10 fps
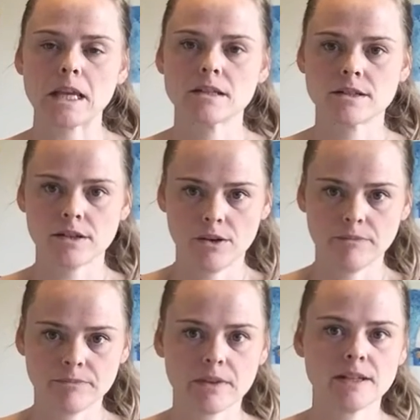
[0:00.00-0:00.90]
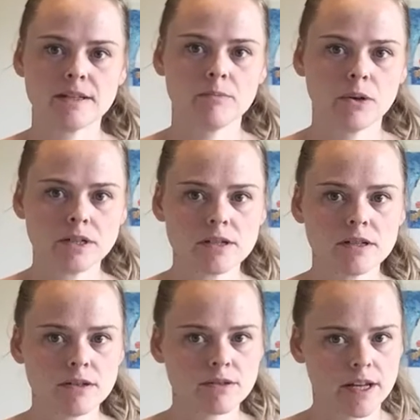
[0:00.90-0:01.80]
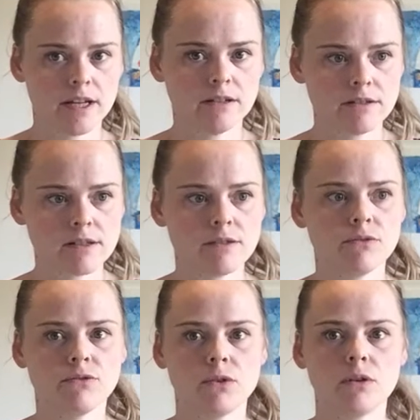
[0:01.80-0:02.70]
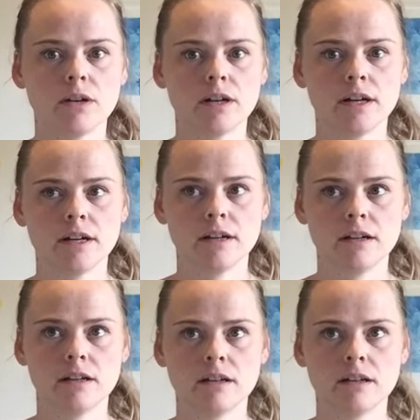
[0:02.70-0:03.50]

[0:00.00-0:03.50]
So it's important to know scales for